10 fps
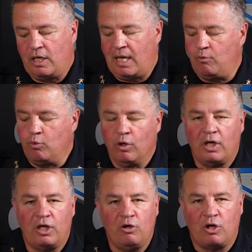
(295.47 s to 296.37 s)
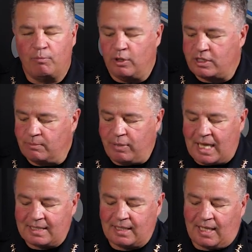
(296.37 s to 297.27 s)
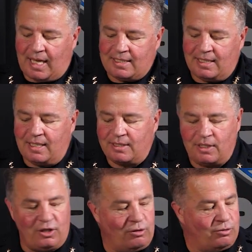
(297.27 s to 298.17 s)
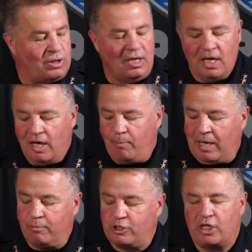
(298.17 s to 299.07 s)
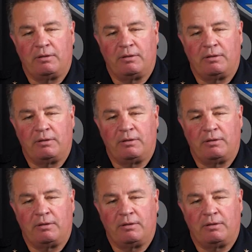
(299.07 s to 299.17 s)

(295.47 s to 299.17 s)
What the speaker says: And really, you could put some plastic eyes in this and use a paper